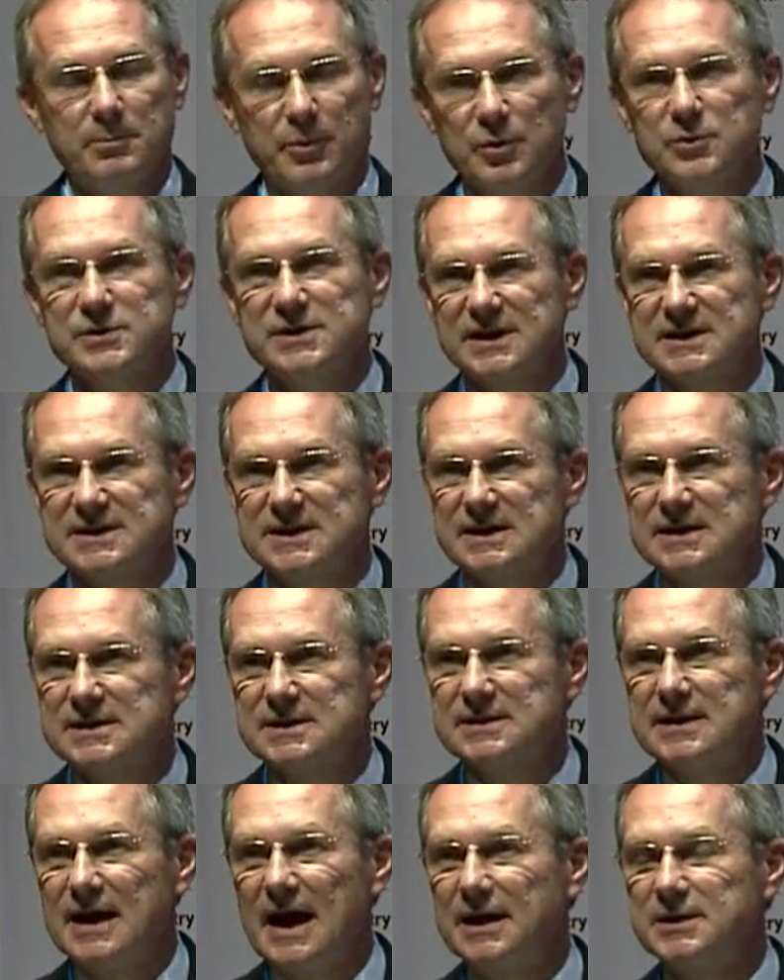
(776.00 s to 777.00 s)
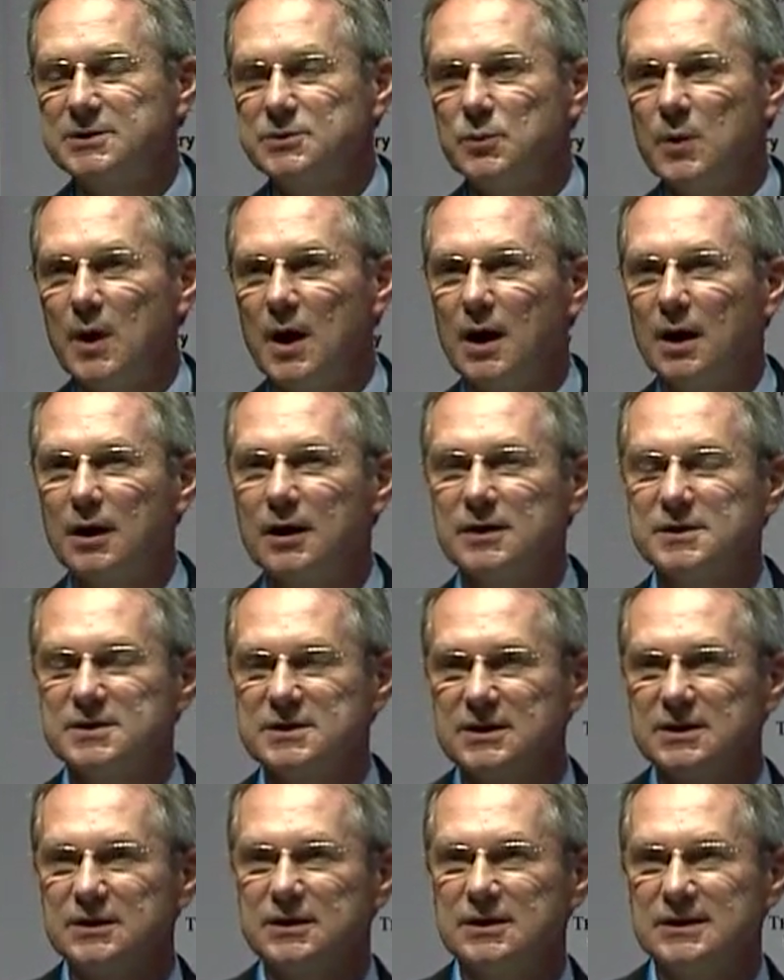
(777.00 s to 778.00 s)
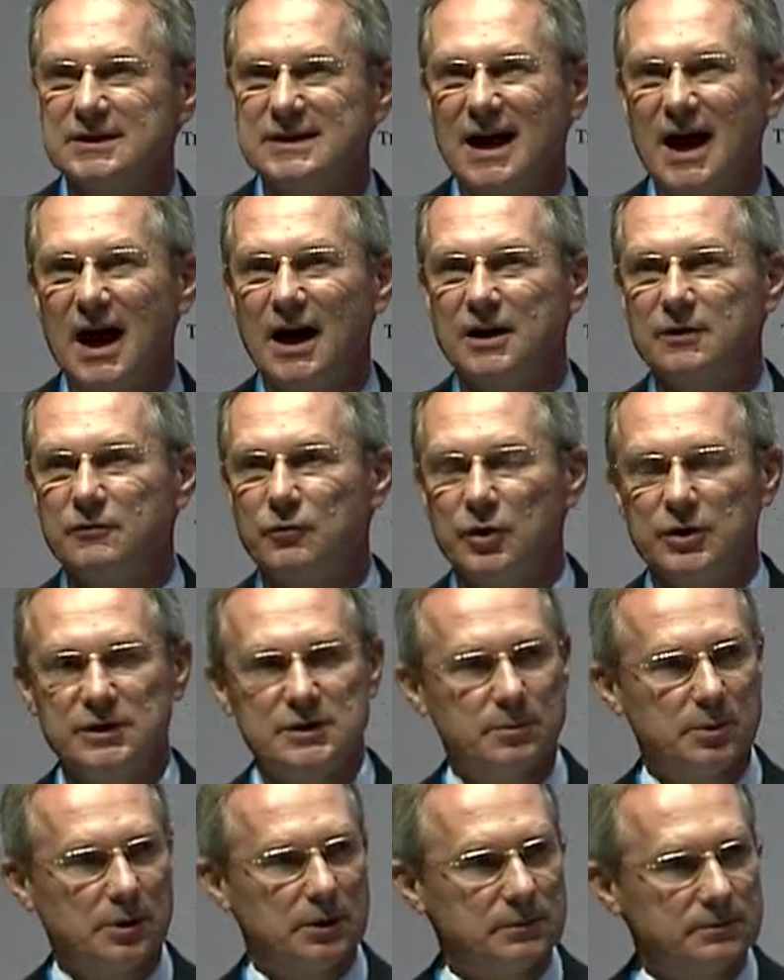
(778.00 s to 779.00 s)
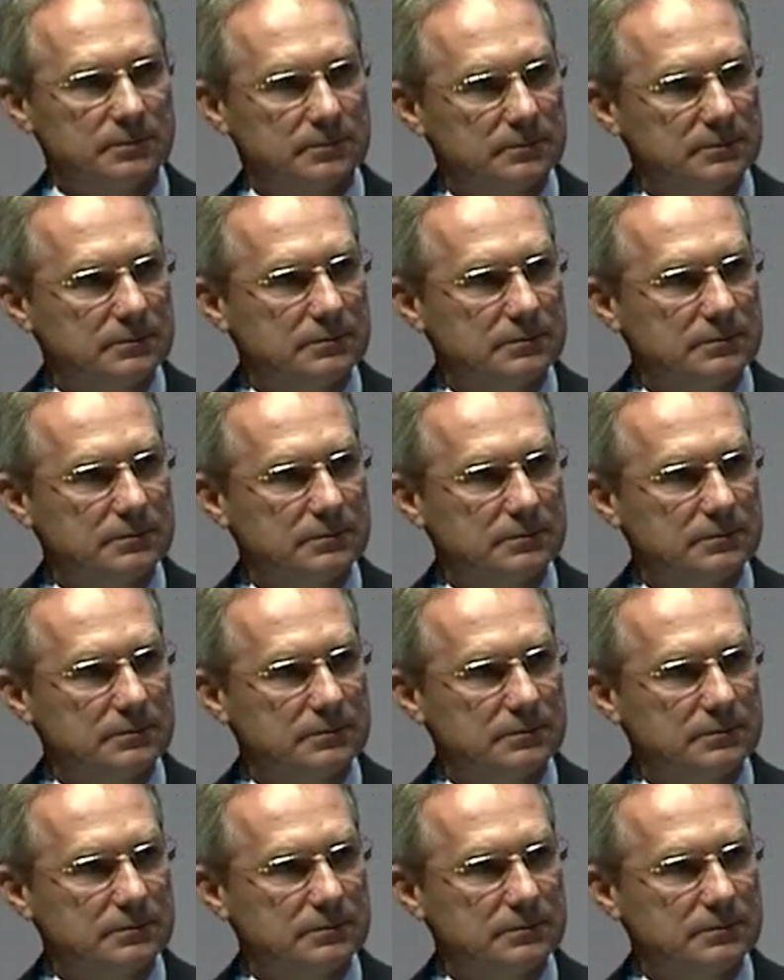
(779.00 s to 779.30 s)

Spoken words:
processes that were considered unavoidable.